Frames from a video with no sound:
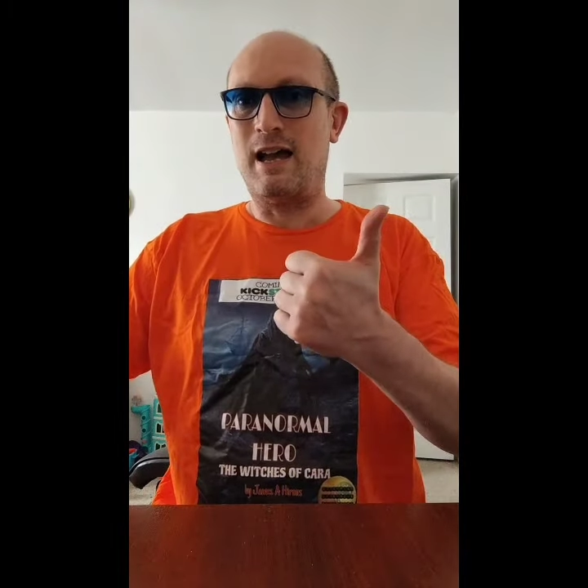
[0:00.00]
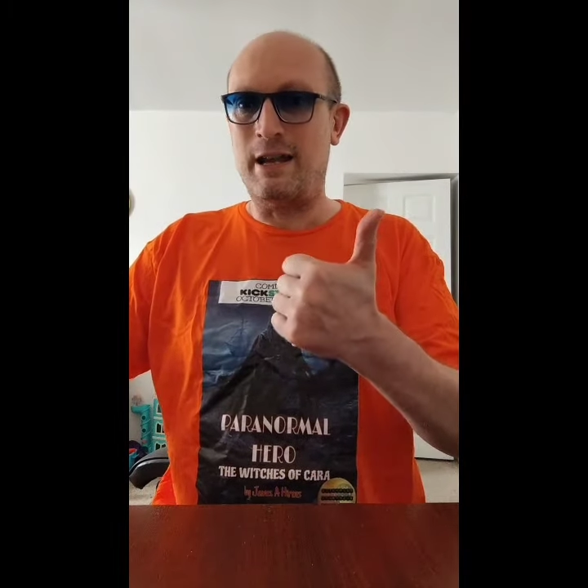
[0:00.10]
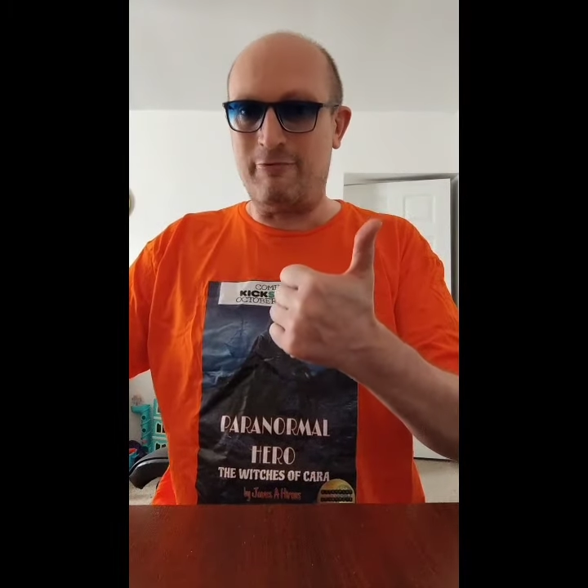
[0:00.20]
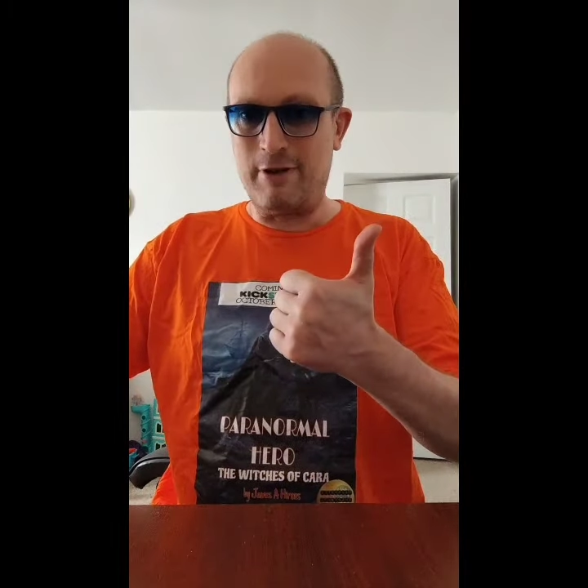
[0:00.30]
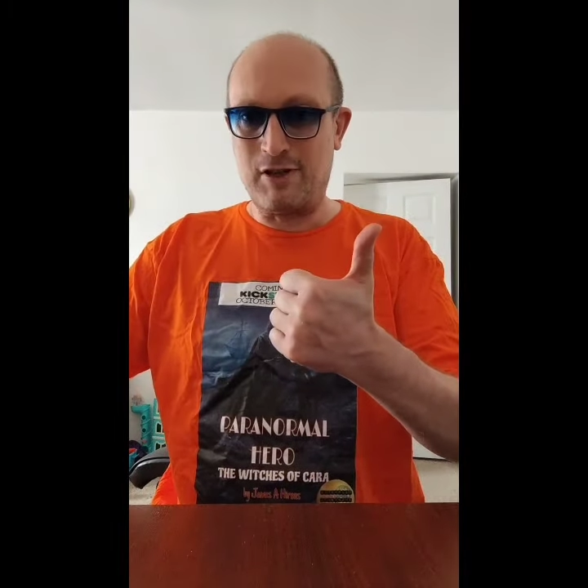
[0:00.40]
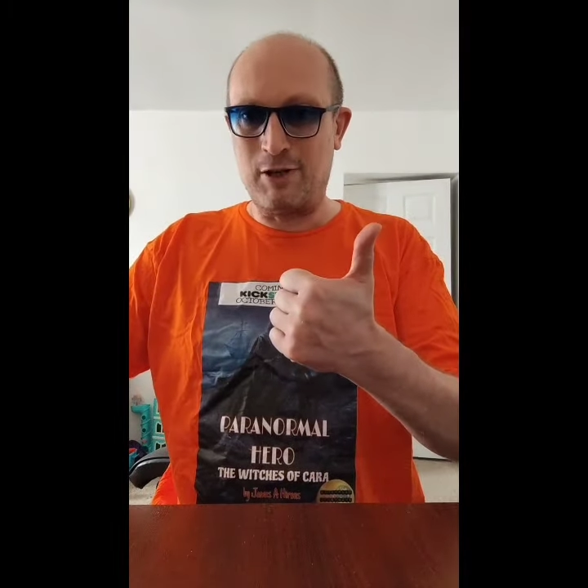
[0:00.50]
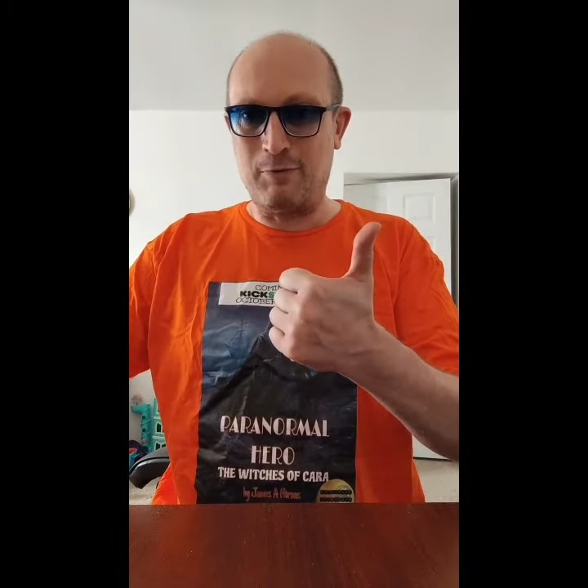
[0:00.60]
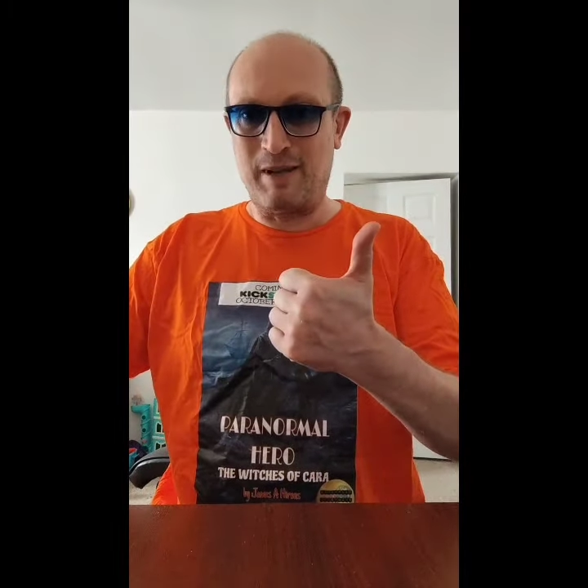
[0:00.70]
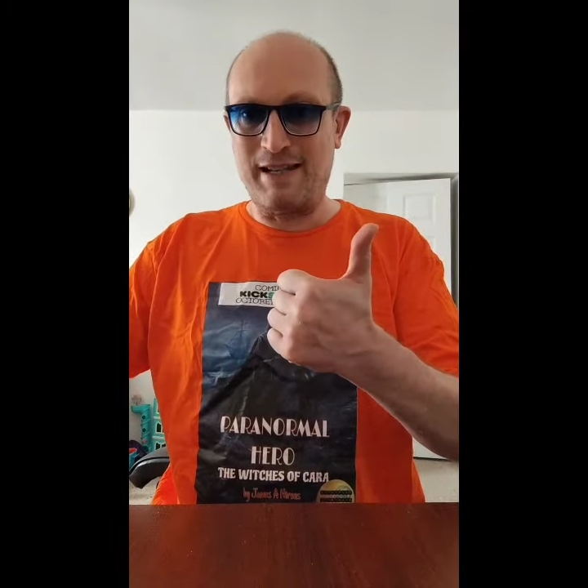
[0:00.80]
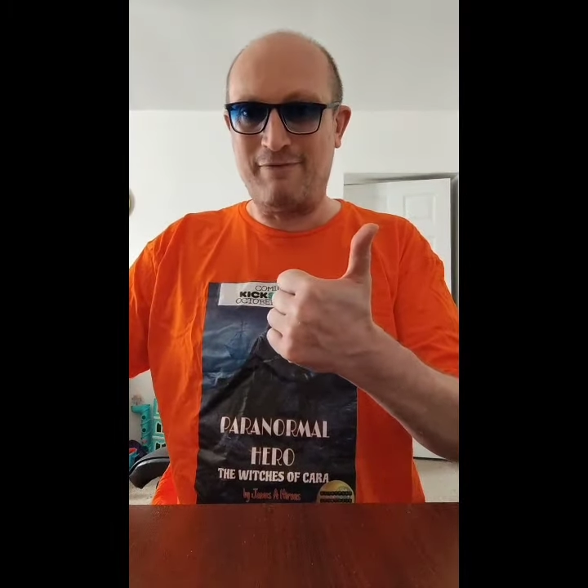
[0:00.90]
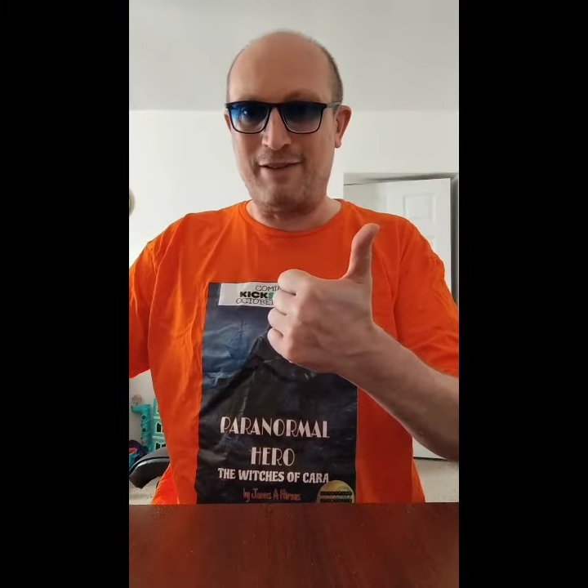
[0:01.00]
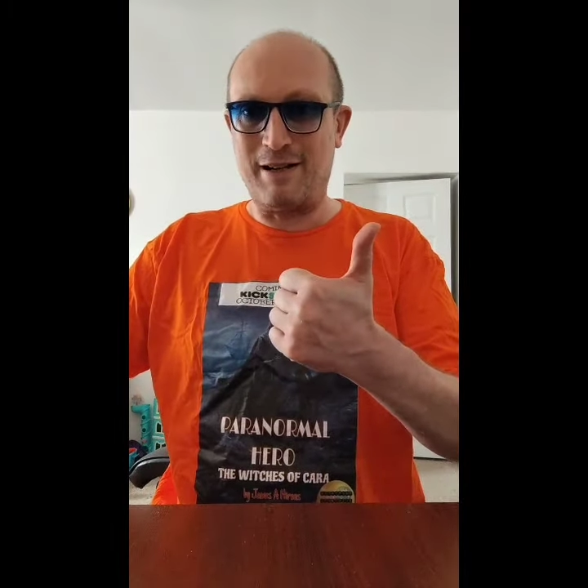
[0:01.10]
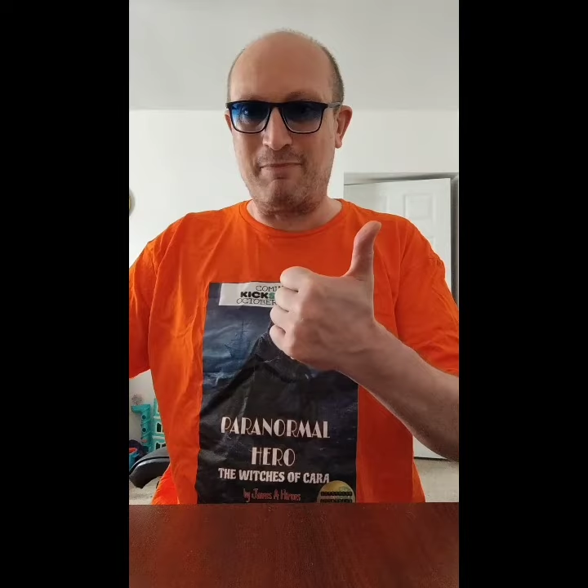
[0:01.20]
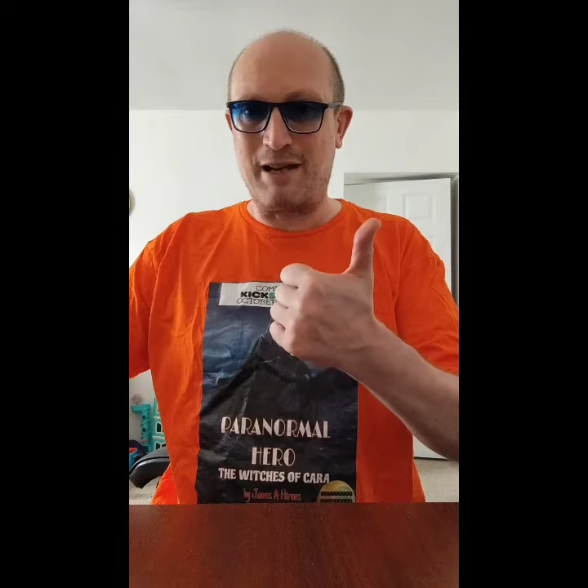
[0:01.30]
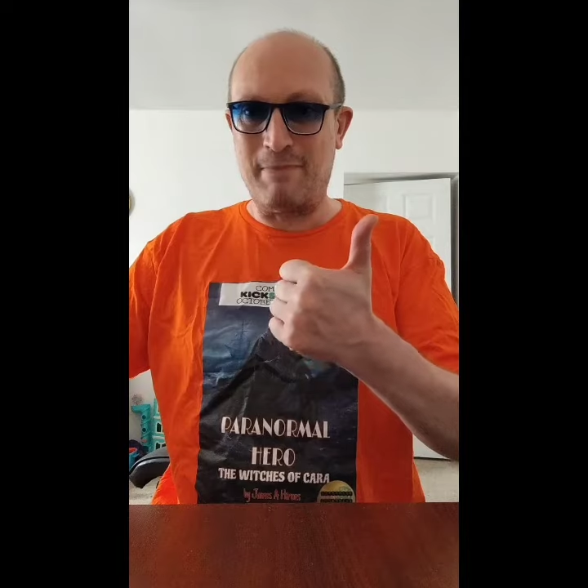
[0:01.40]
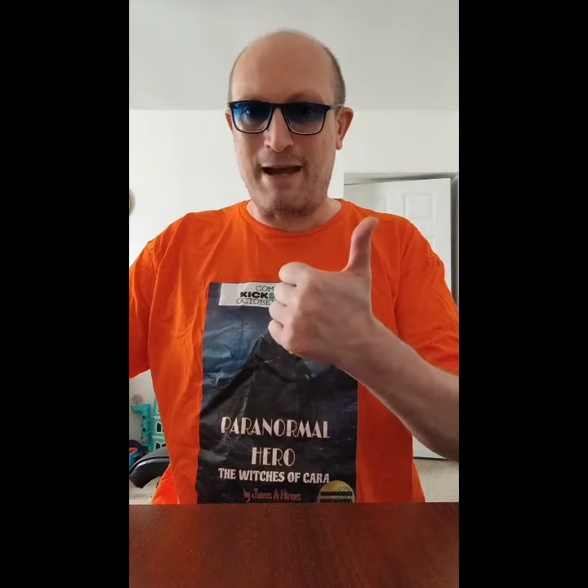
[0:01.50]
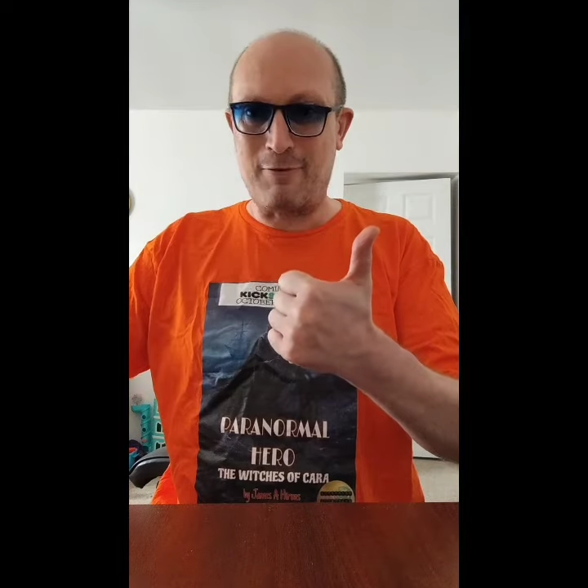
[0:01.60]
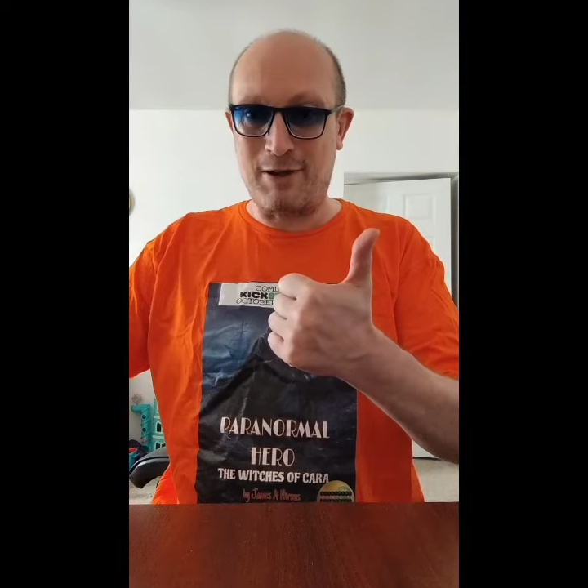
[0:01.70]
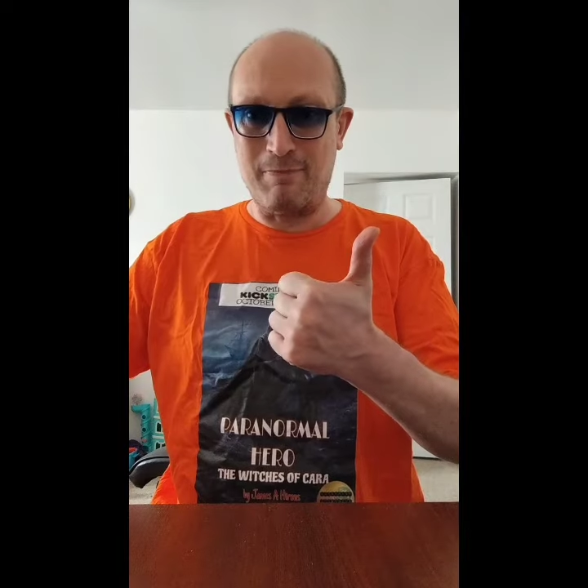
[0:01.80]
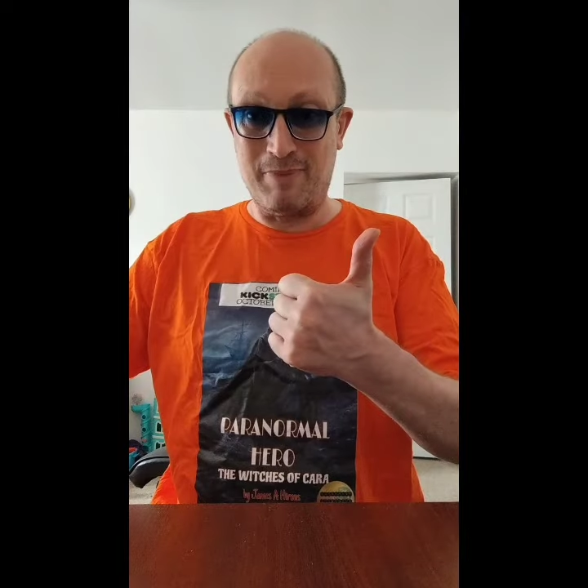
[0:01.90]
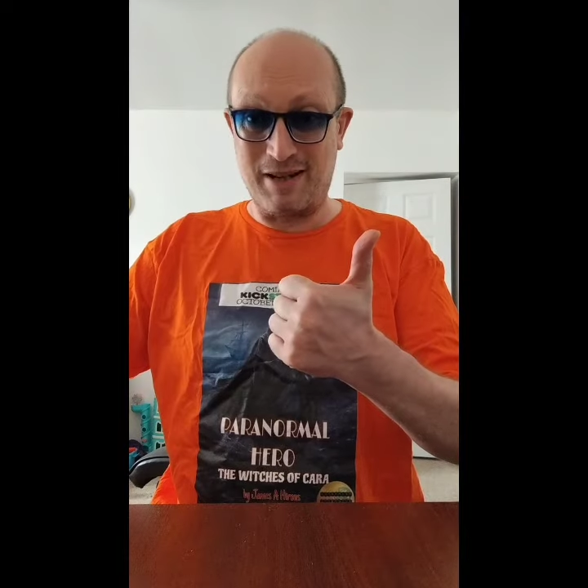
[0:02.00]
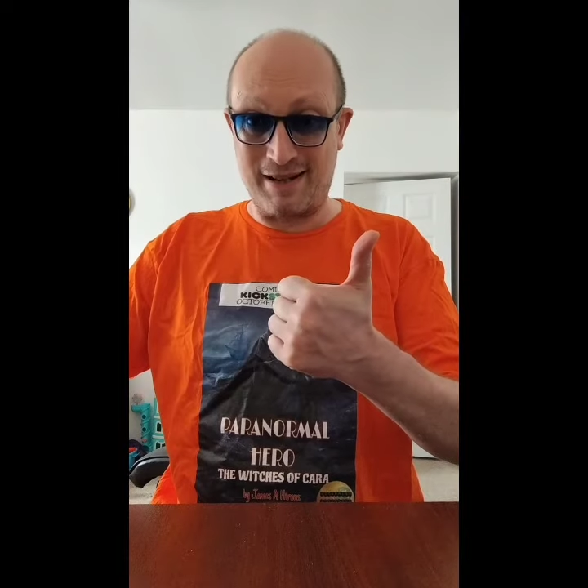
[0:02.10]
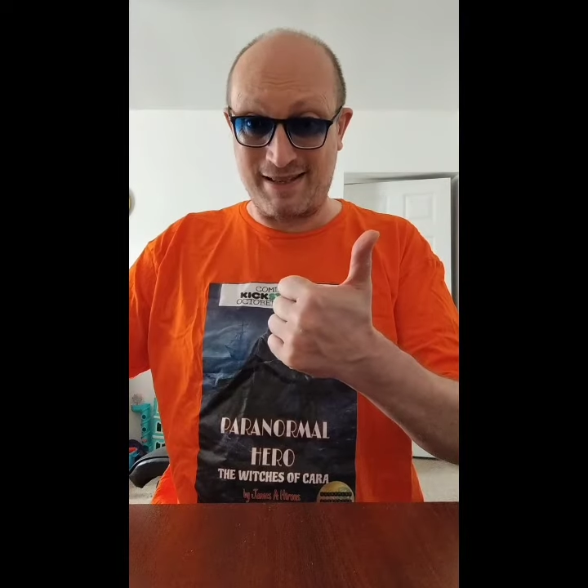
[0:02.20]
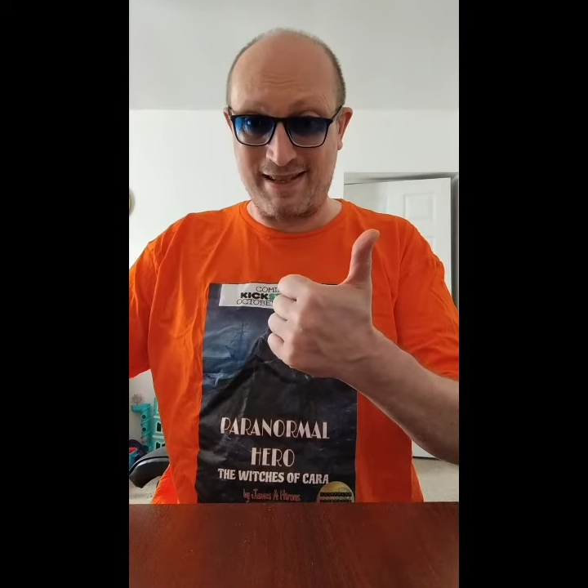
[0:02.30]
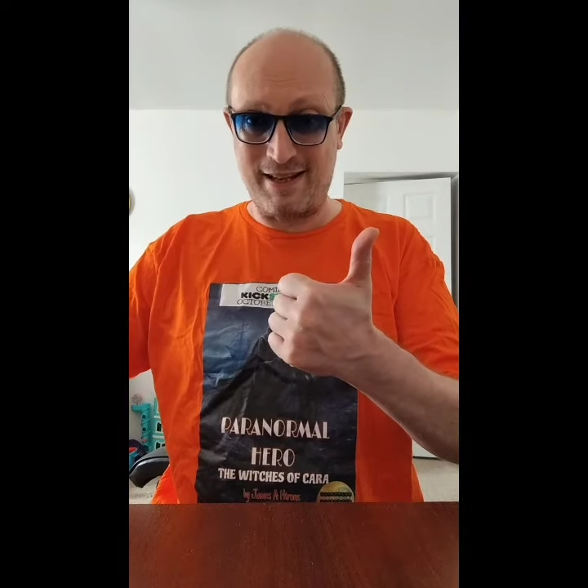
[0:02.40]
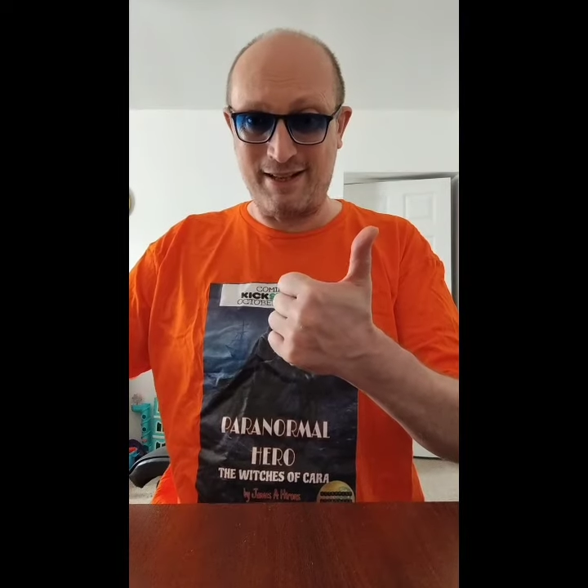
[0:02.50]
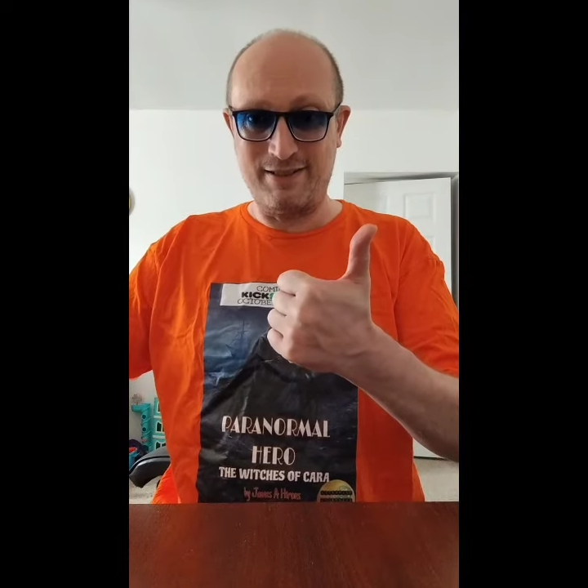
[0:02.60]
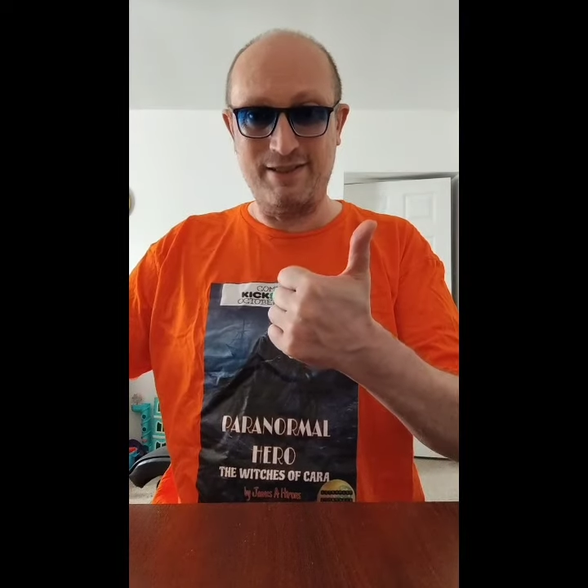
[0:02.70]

an original piece of art by Malcolm Barter,